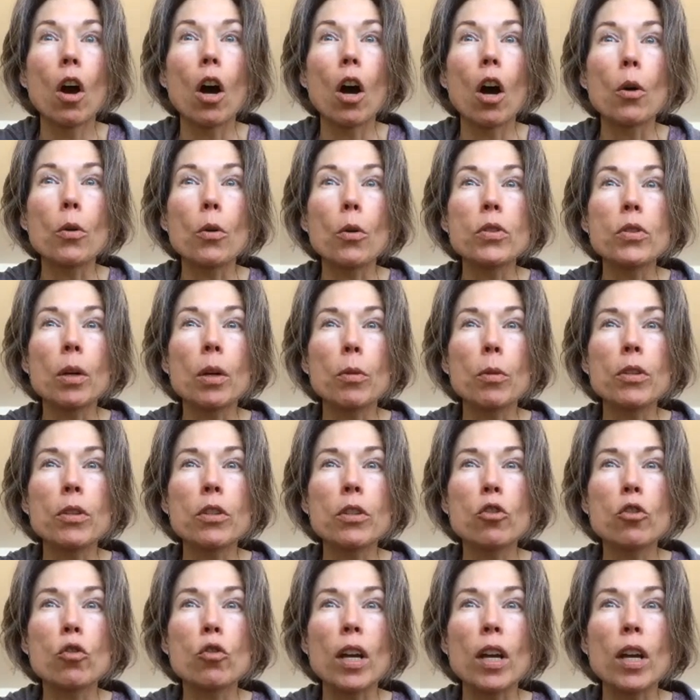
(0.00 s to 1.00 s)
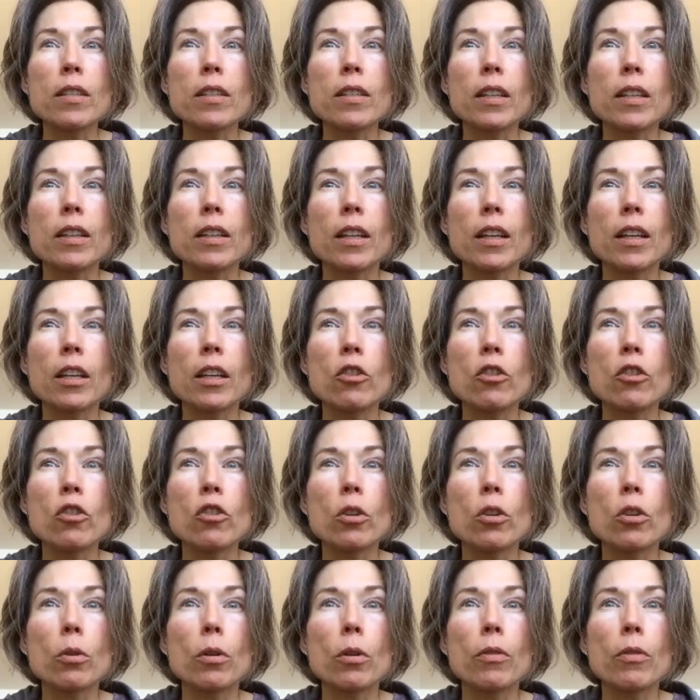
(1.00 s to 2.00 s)
Someone's addressing the
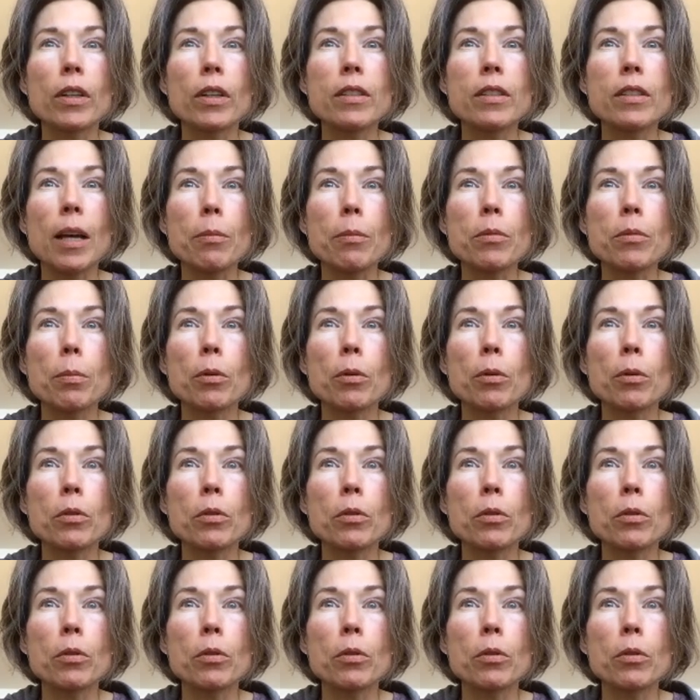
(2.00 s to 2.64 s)
issue of acceptable